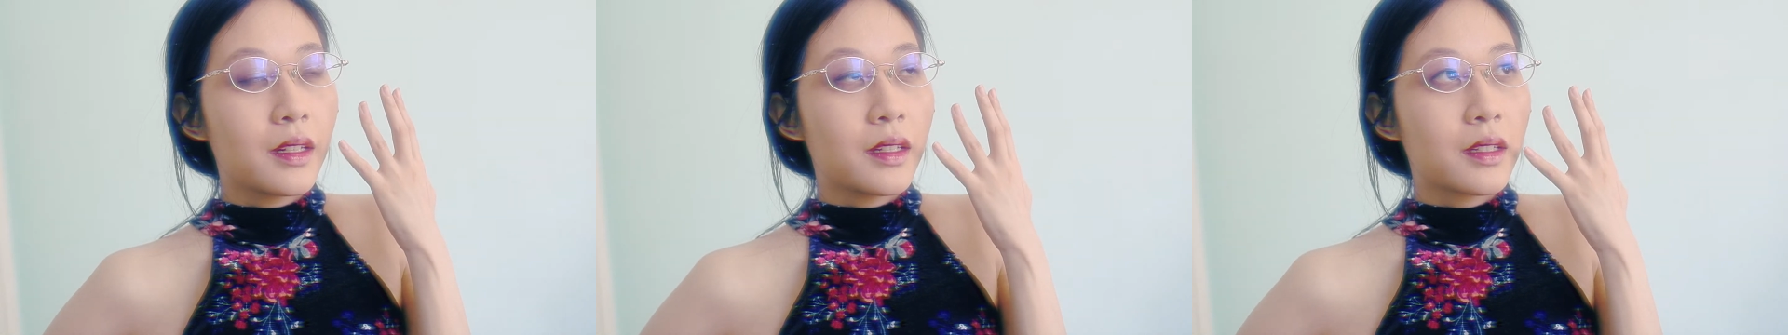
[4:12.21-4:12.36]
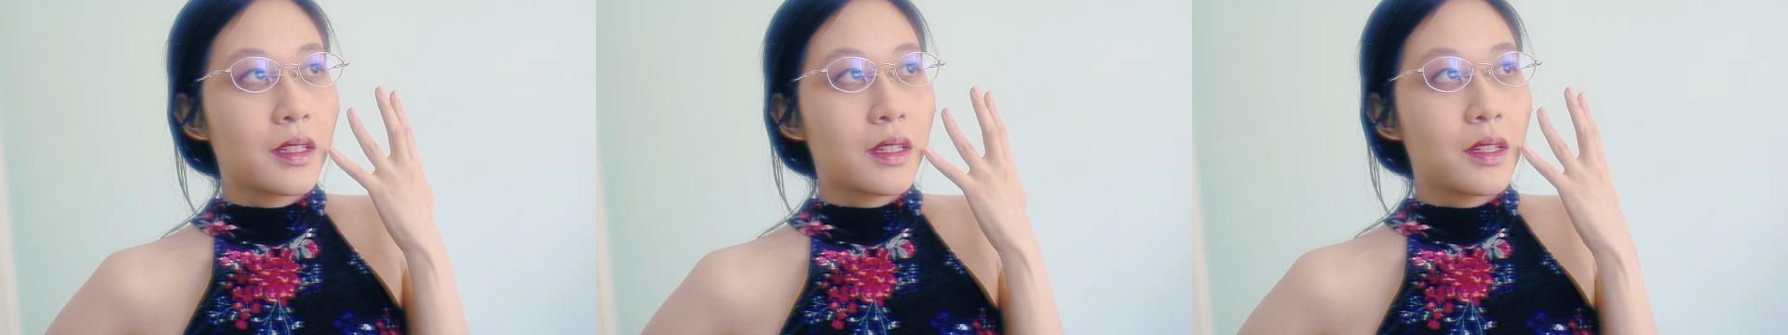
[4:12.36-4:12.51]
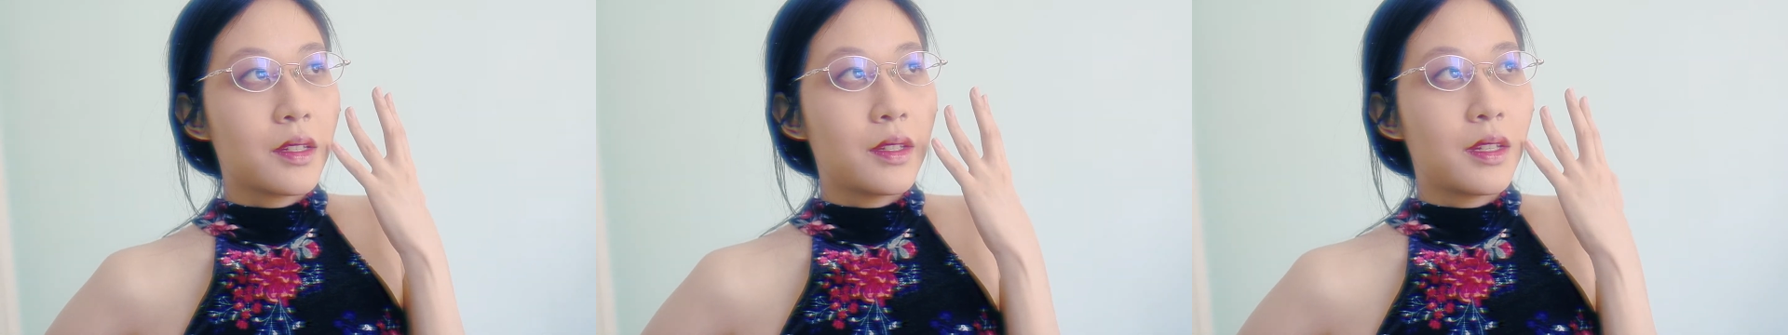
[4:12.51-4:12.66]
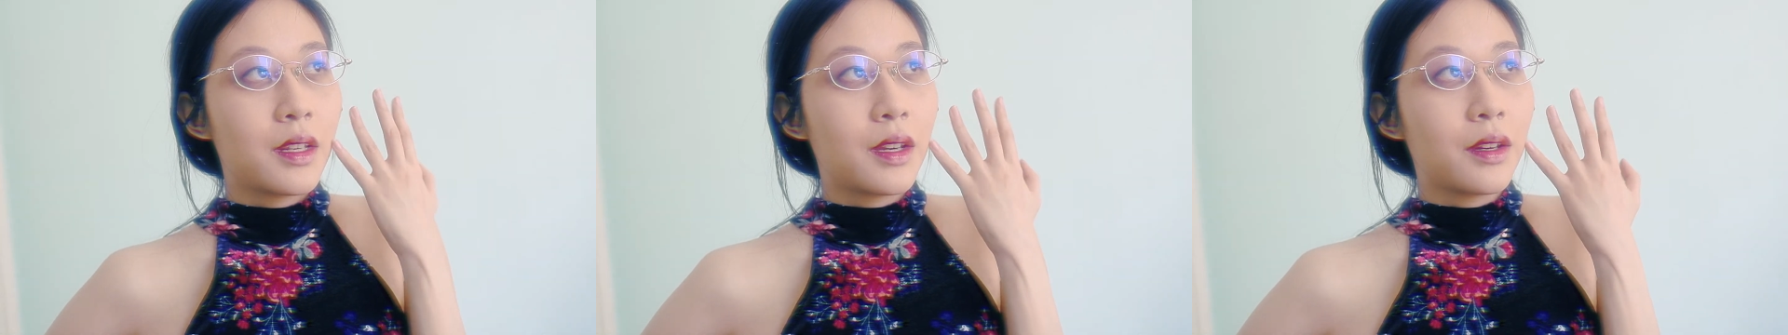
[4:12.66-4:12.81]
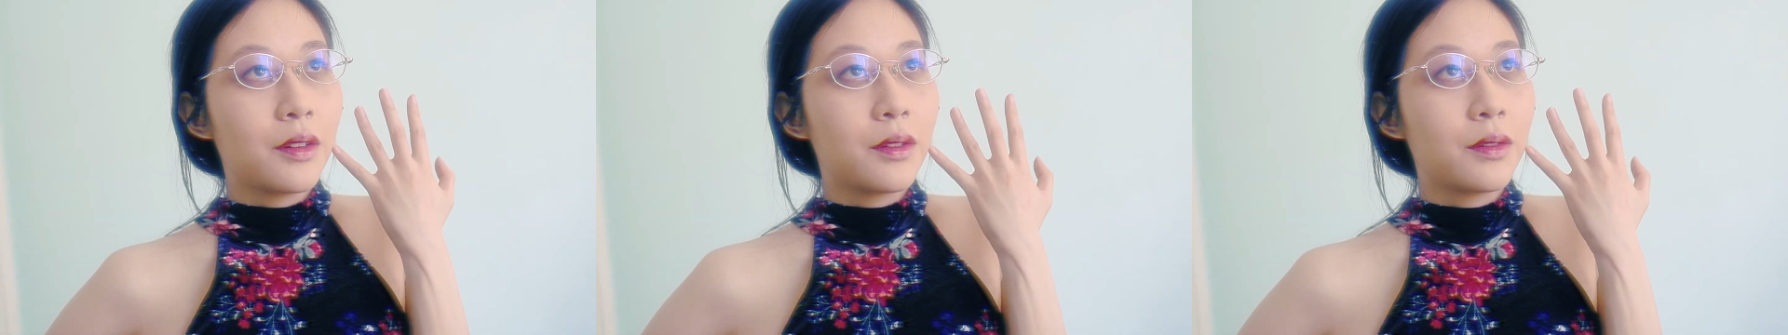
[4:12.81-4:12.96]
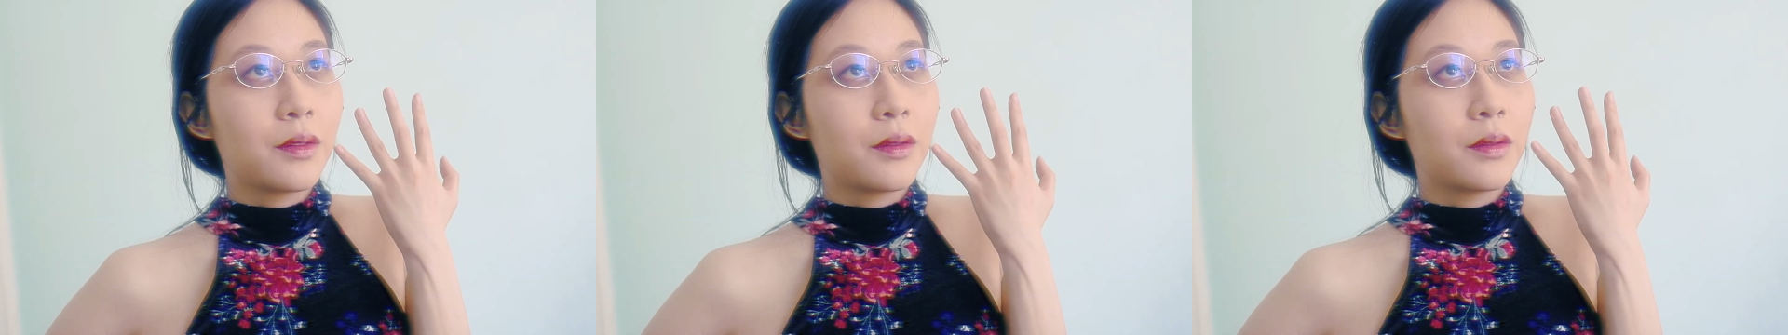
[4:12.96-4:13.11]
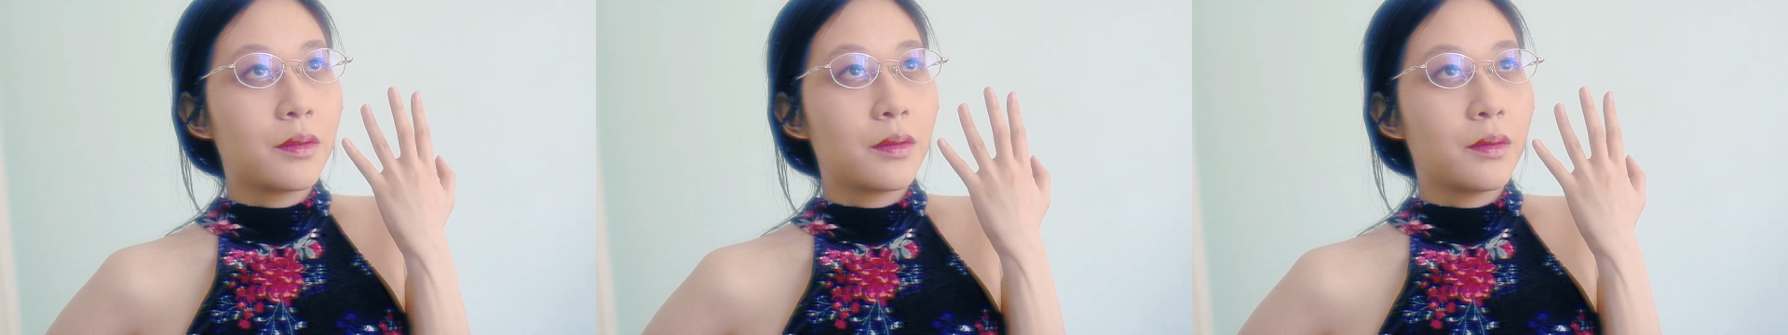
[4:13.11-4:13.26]
to
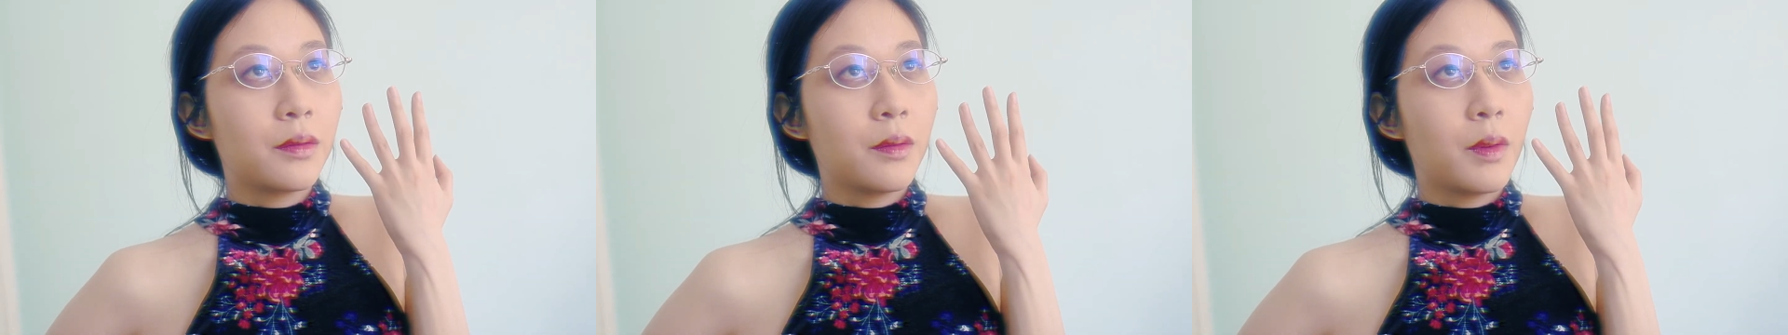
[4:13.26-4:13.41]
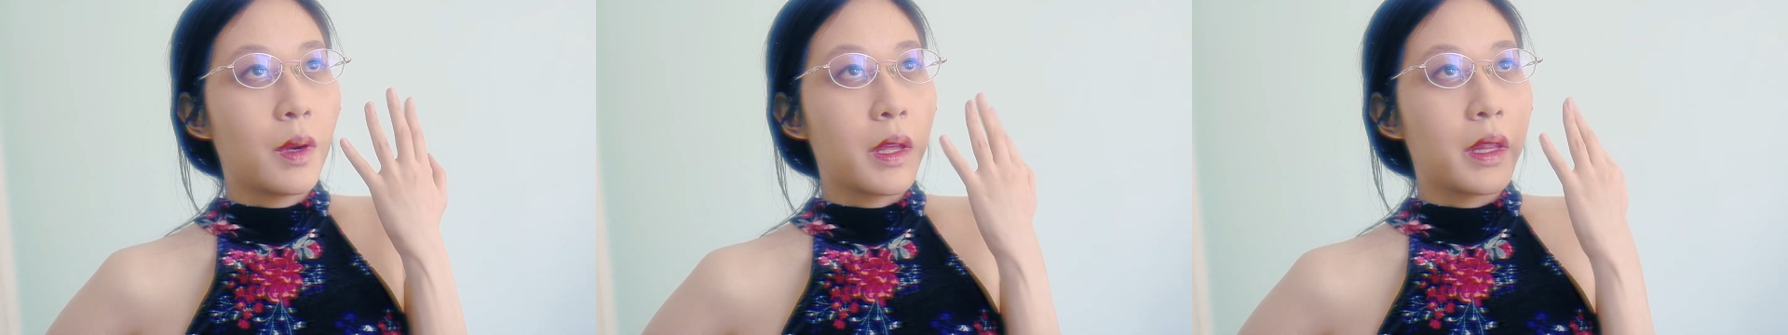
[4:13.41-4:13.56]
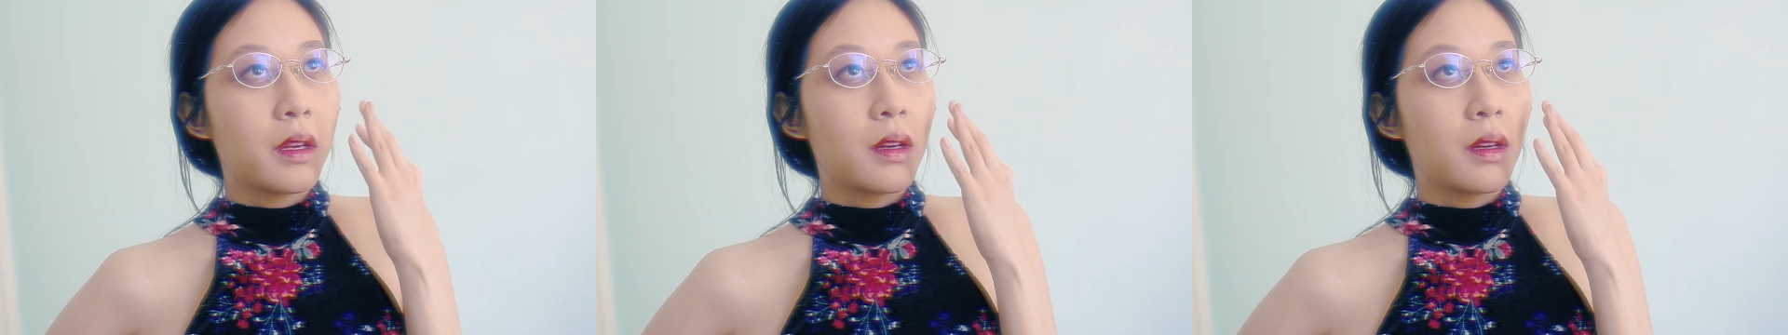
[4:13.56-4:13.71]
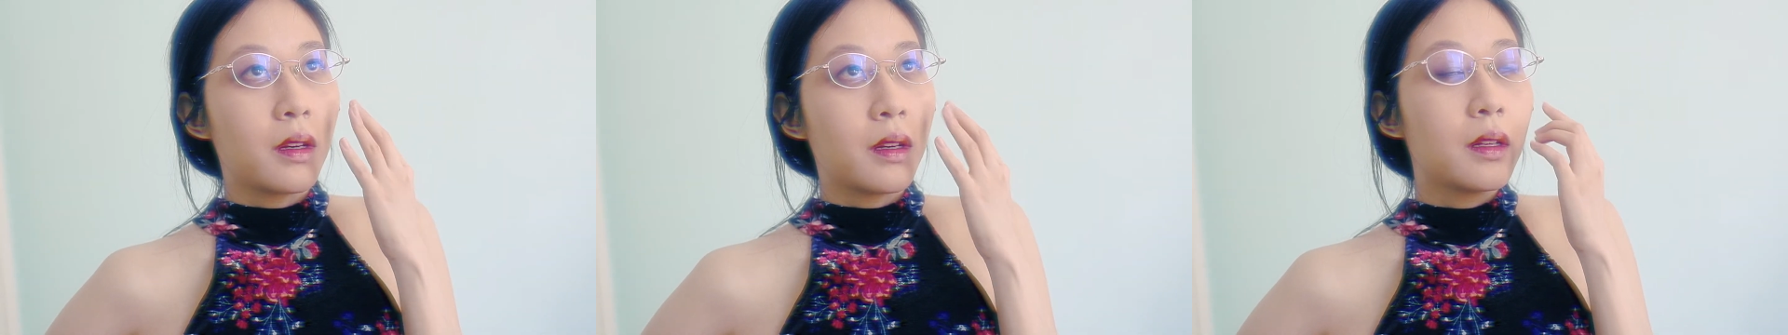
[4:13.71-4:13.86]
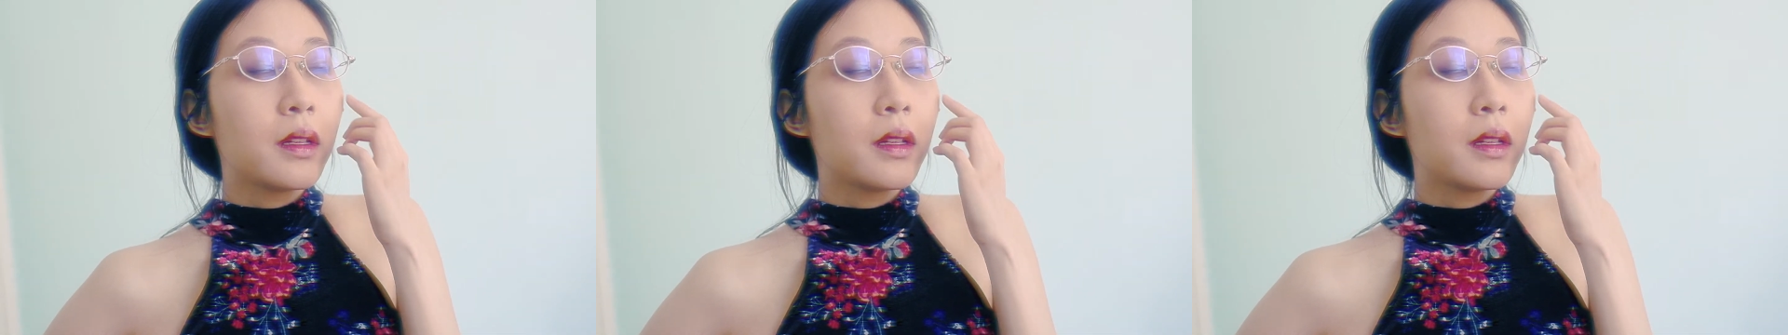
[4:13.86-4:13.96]
doubt whether